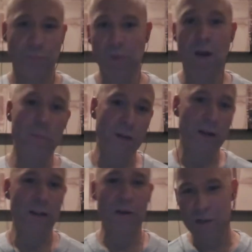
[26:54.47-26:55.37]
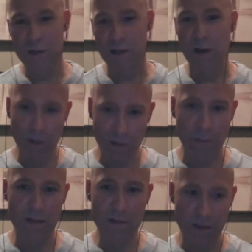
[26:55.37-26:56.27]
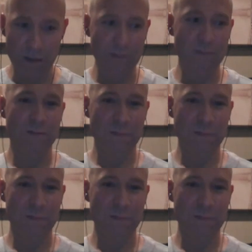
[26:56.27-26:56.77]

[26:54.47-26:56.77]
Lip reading: I'm planning on staying well clear myself.